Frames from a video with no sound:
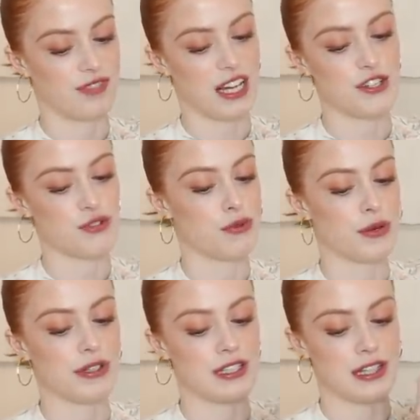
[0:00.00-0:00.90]
like it just
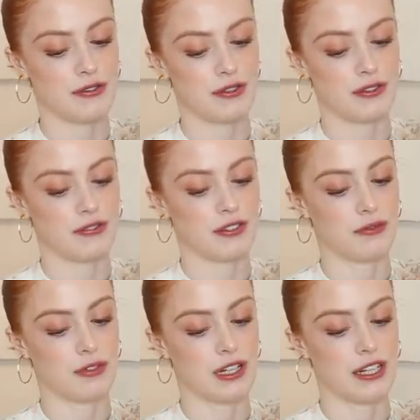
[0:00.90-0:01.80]
ruins it
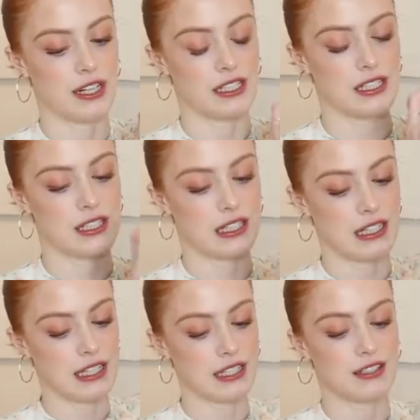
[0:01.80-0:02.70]
from really nice
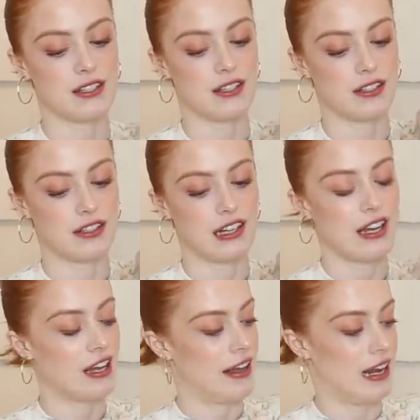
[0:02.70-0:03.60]
sleek to
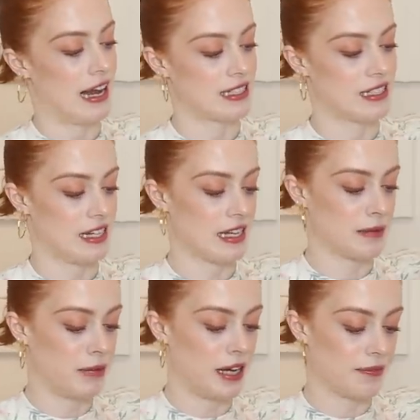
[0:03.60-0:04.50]

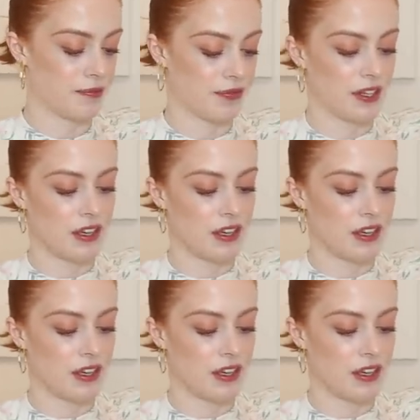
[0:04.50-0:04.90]
elastic, but